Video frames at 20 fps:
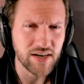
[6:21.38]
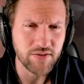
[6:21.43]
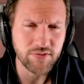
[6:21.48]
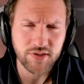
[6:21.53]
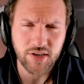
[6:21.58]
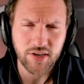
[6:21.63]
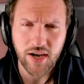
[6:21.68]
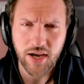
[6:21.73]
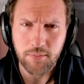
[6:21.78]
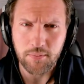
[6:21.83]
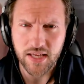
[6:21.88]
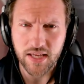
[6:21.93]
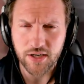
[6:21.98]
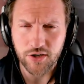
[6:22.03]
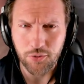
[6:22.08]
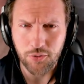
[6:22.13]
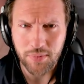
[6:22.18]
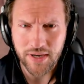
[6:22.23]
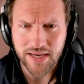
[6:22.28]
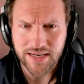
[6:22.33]
a tough time getting
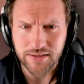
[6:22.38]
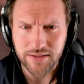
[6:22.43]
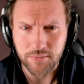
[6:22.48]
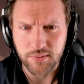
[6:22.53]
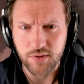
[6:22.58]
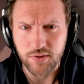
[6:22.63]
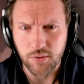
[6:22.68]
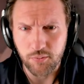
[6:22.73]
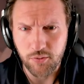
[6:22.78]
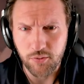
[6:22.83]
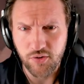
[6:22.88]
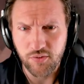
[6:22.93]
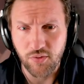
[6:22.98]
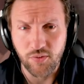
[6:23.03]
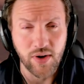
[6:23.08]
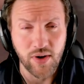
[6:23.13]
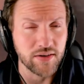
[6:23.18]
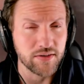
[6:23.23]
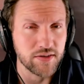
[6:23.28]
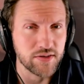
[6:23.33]
your pen nibs removed
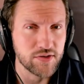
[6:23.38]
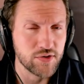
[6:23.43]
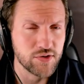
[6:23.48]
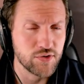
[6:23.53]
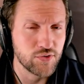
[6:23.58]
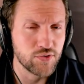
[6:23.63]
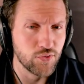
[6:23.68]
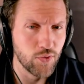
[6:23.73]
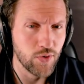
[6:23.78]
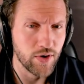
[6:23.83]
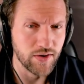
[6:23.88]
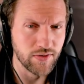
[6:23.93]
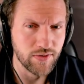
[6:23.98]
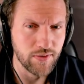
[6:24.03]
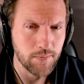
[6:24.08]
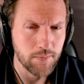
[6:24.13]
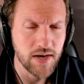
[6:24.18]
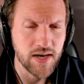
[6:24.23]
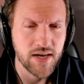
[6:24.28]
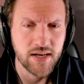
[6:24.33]
without destroying
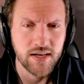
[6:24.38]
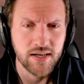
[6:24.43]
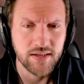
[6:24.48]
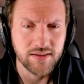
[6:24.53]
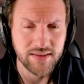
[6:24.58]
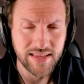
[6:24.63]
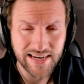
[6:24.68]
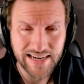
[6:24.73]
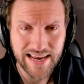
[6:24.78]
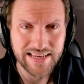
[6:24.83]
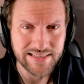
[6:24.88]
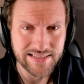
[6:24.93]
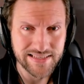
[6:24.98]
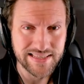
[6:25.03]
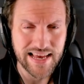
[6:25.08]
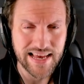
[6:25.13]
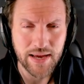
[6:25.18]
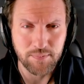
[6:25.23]
them. That is